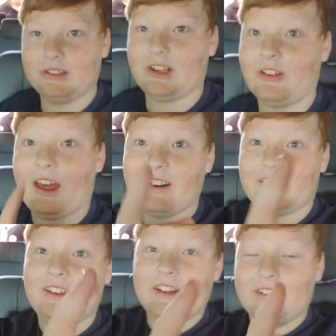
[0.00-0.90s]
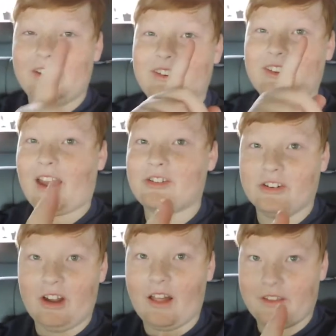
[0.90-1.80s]
So that this is
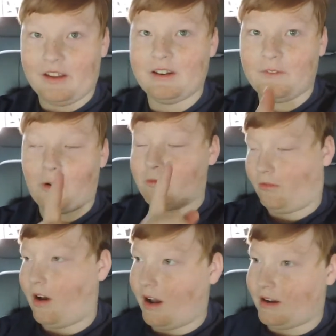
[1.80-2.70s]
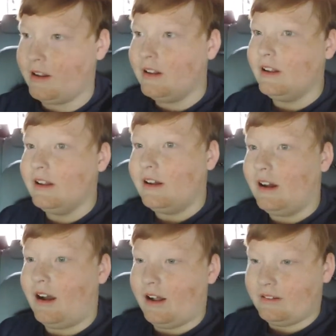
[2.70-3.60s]
actually not the end of our vlog.
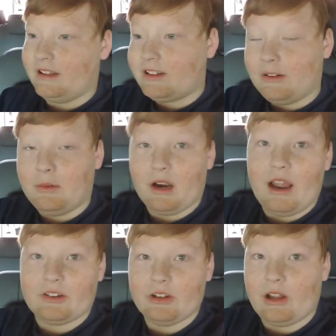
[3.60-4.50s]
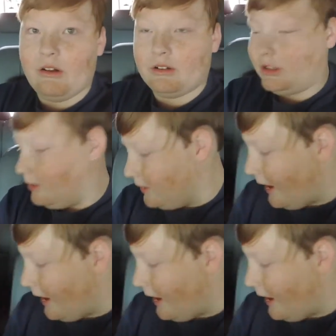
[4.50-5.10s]
Uh, this we're actually going to